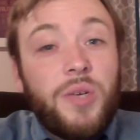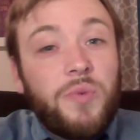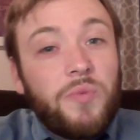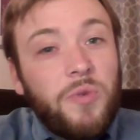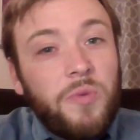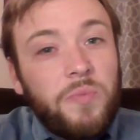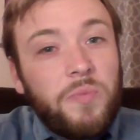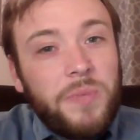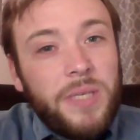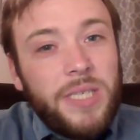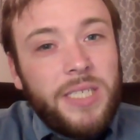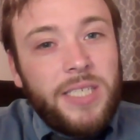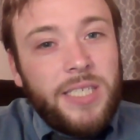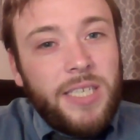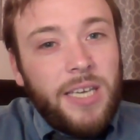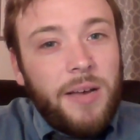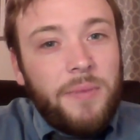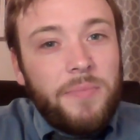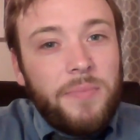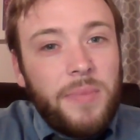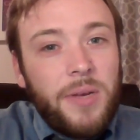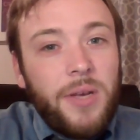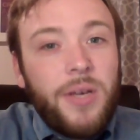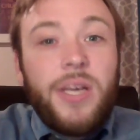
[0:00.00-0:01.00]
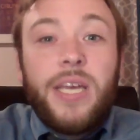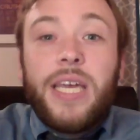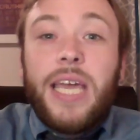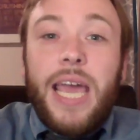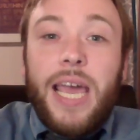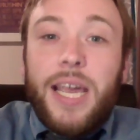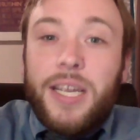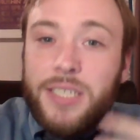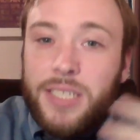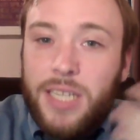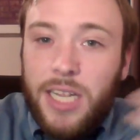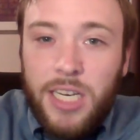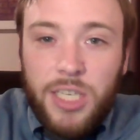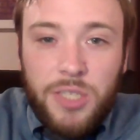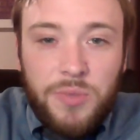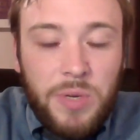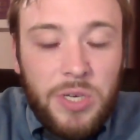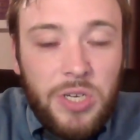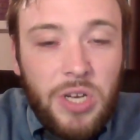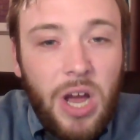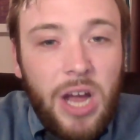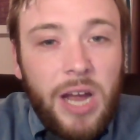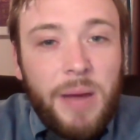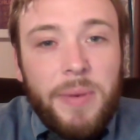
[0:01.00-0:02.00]
There will be some case studies
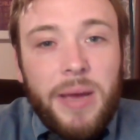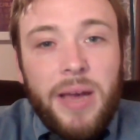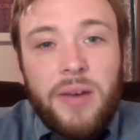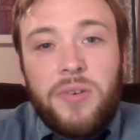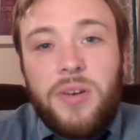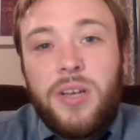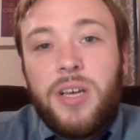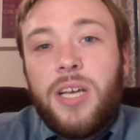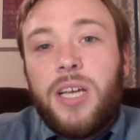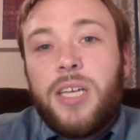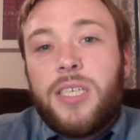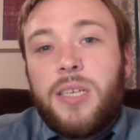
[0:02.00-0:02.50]
we talk about,